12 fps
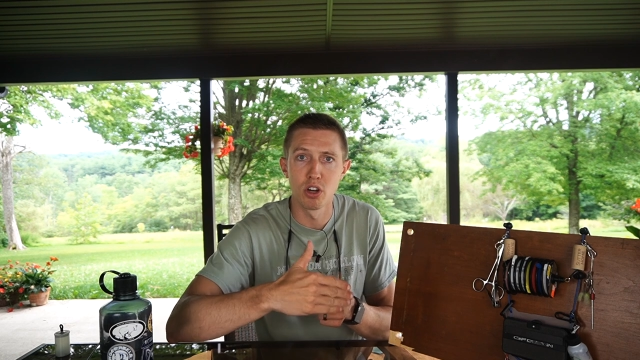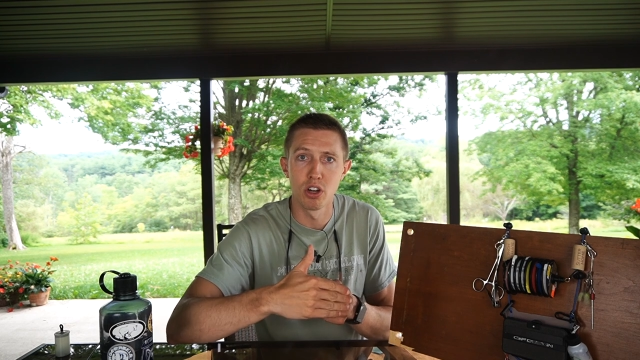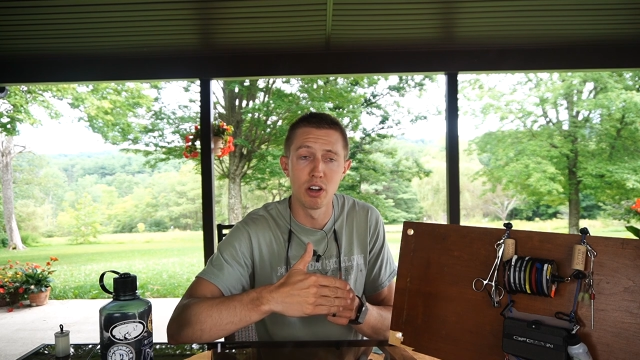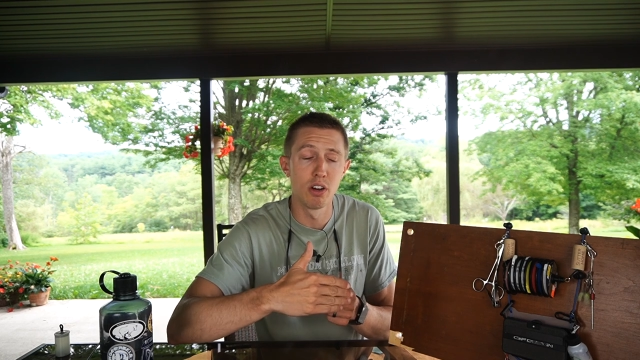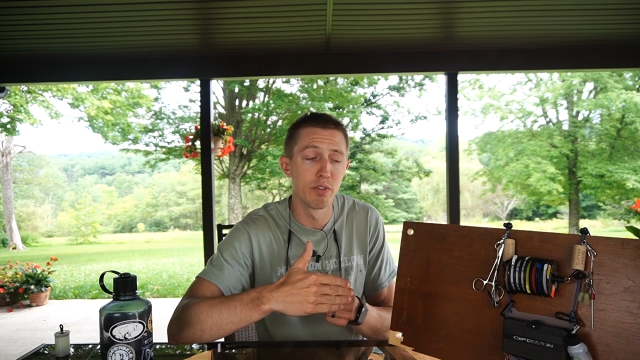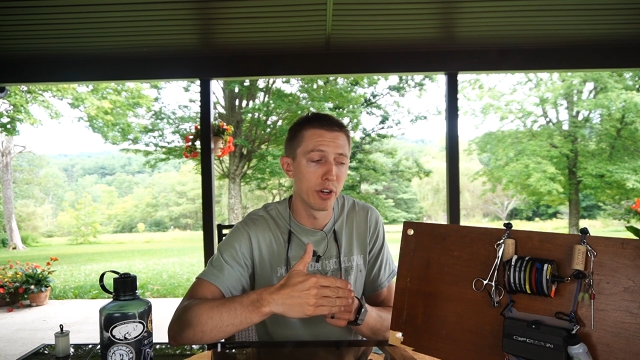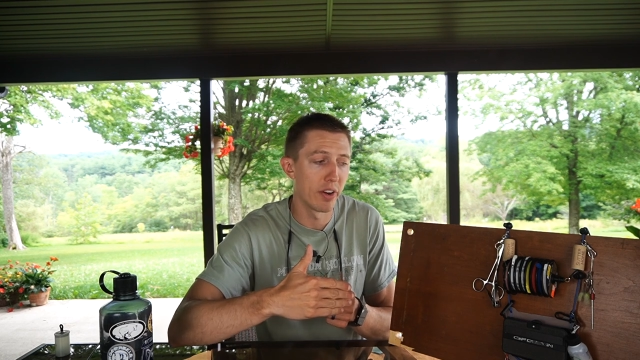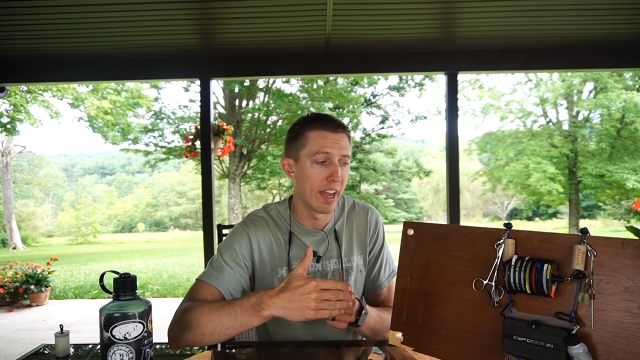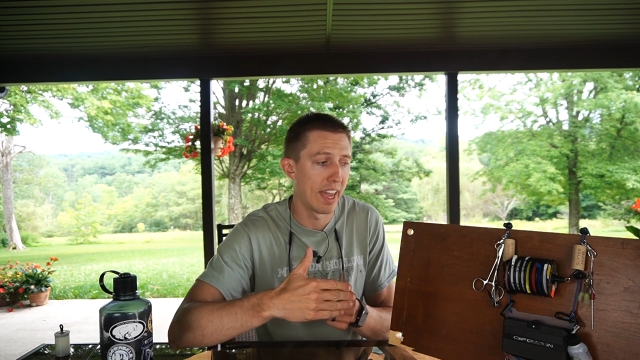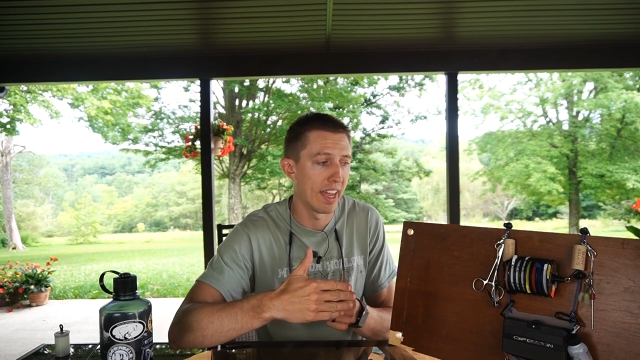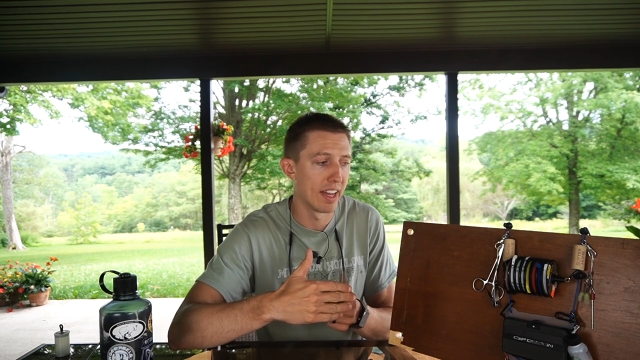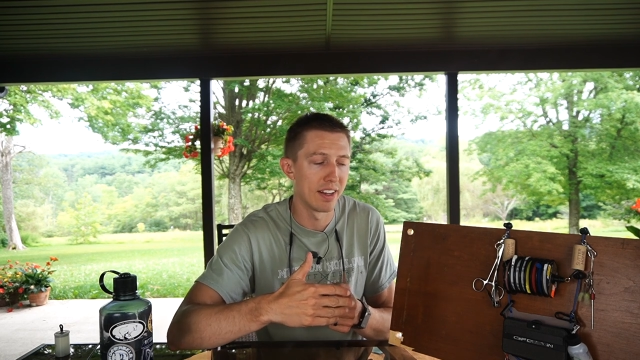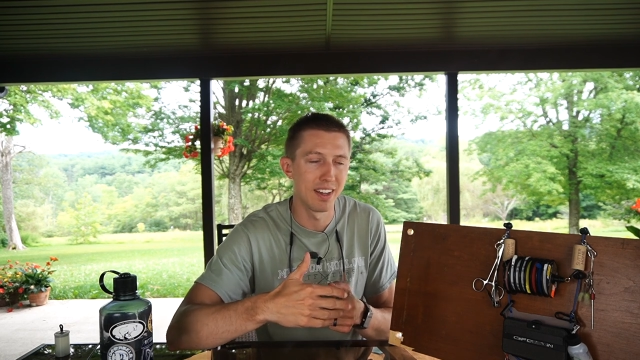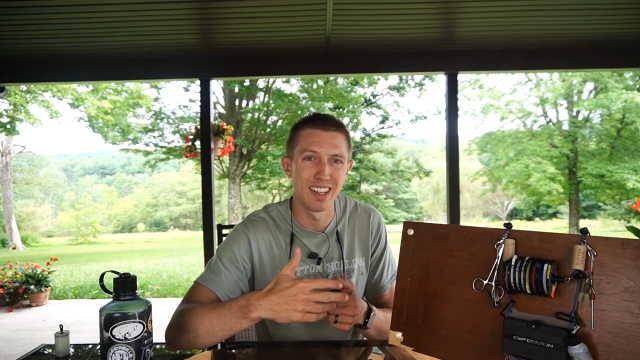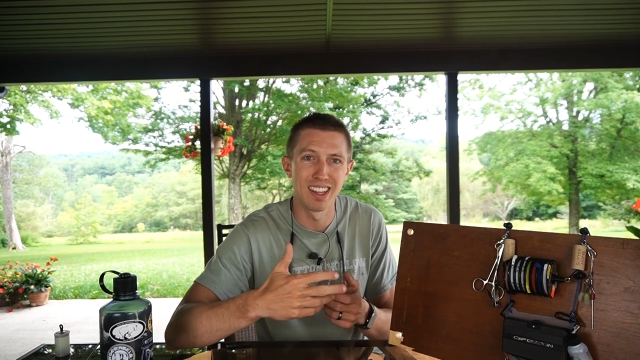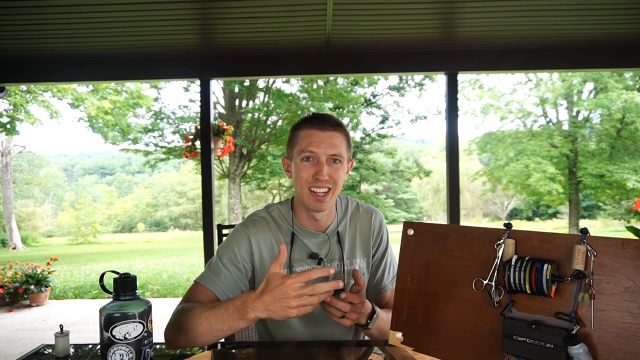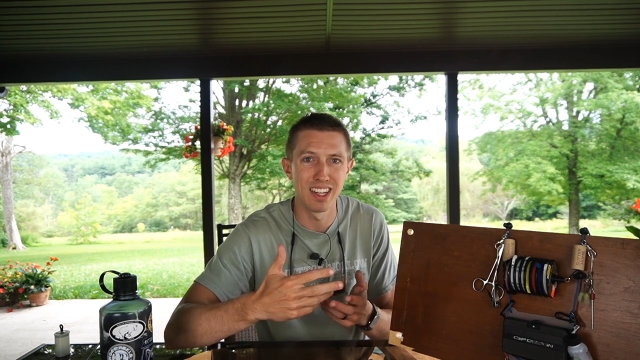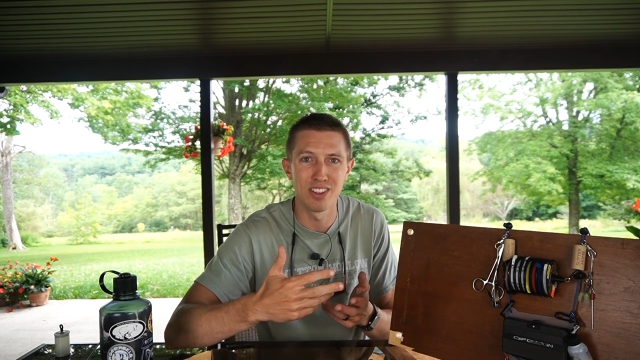to, over your hand,
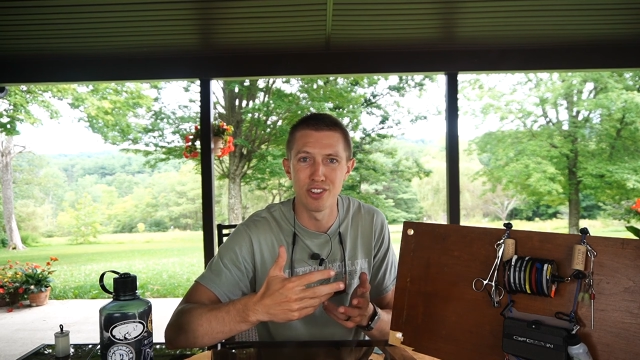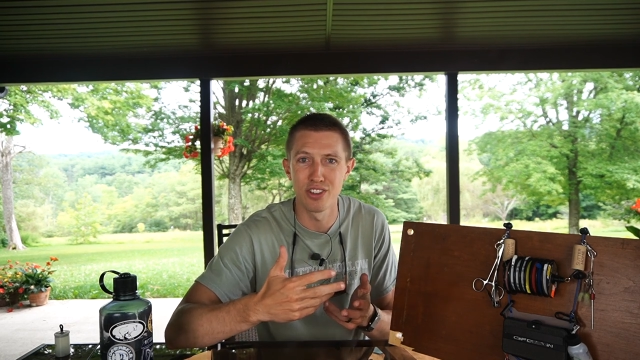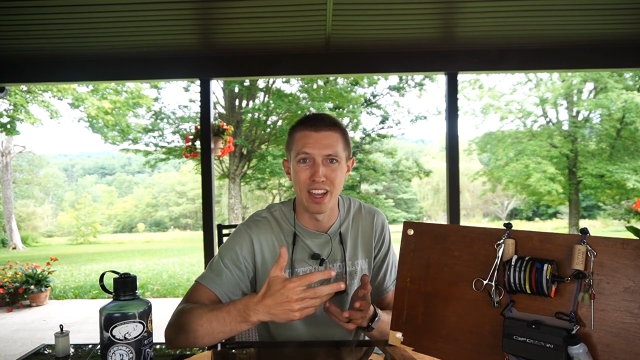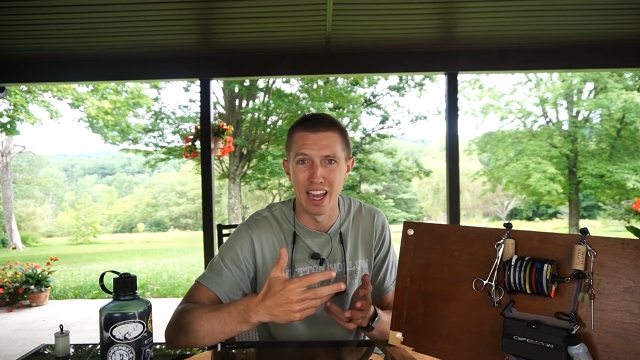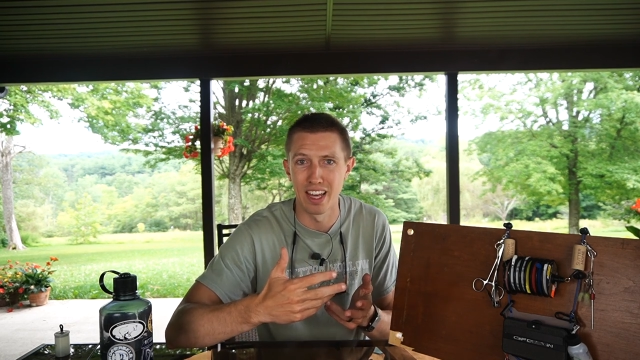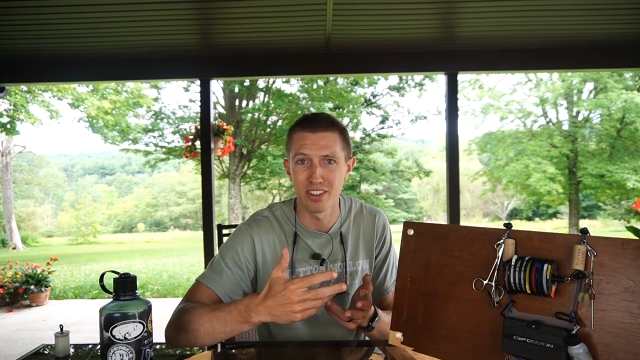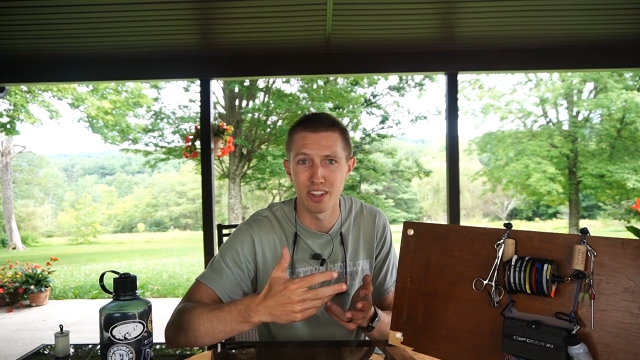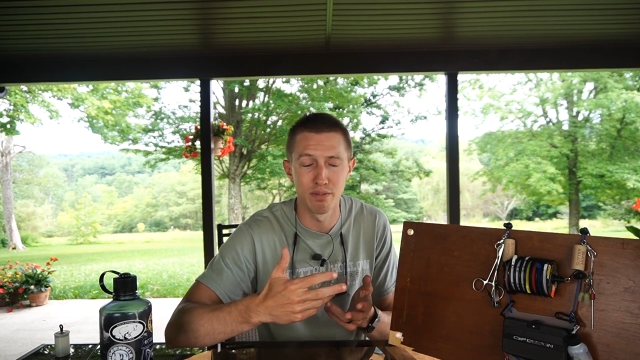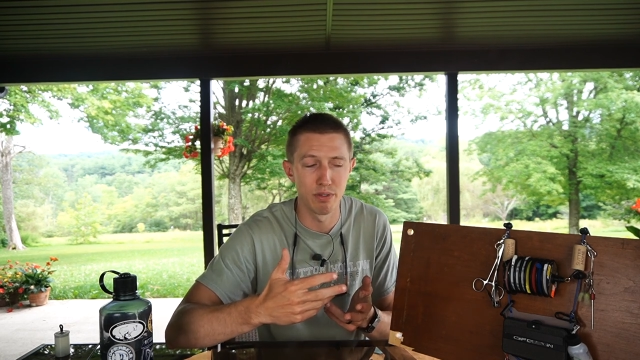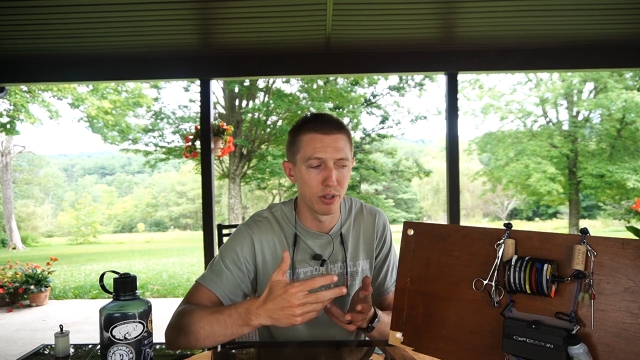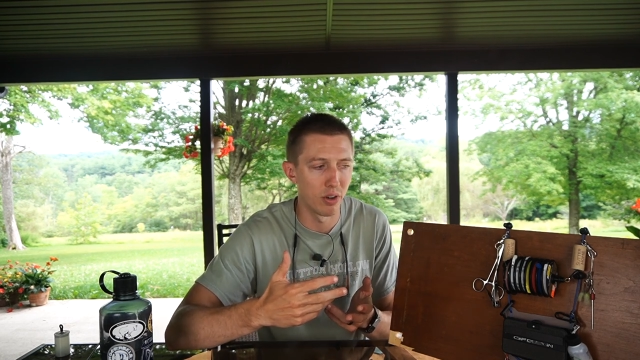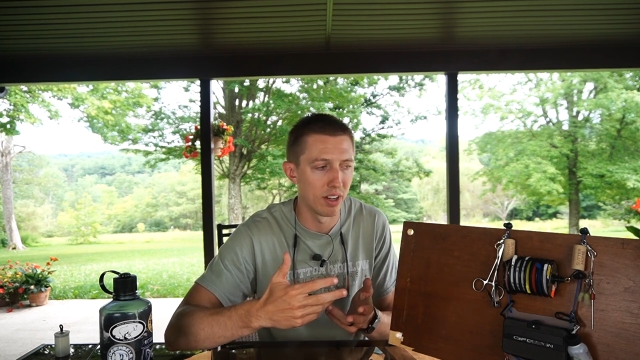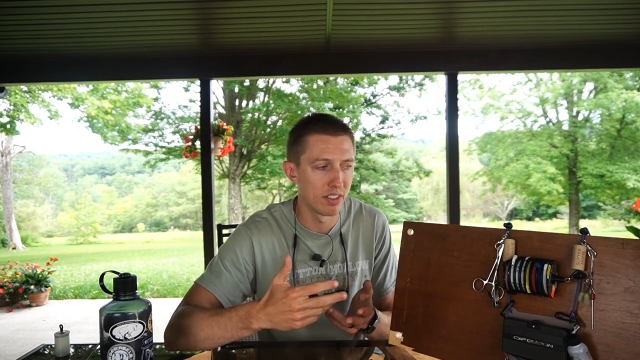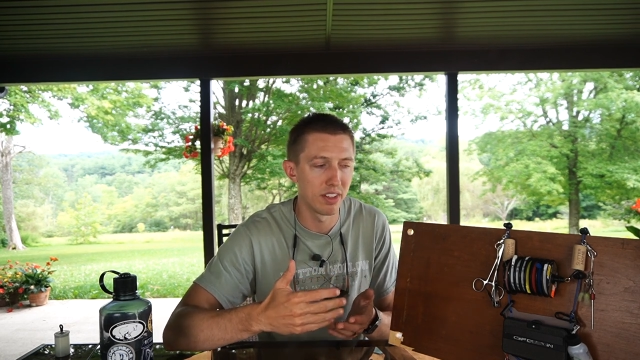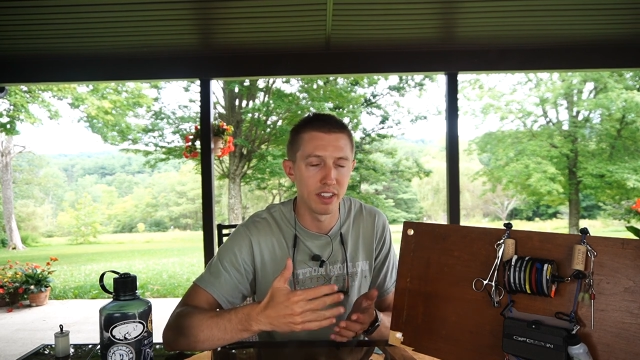and then you're just asking for knots.